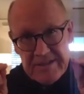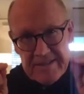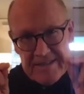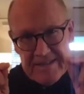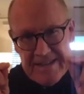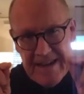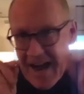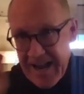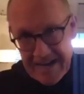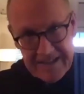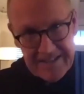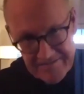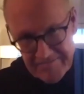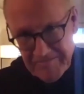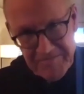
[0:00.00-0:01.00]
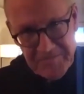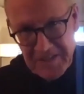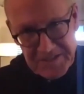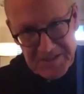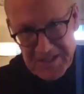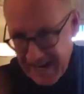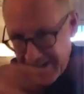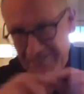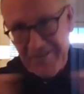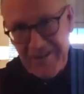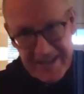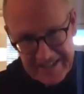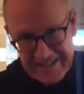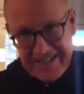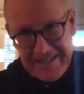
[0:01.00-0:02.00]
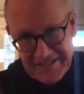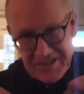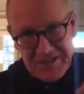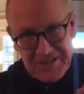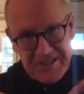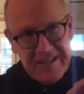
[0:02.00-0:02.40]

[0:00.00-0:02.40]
not right. It just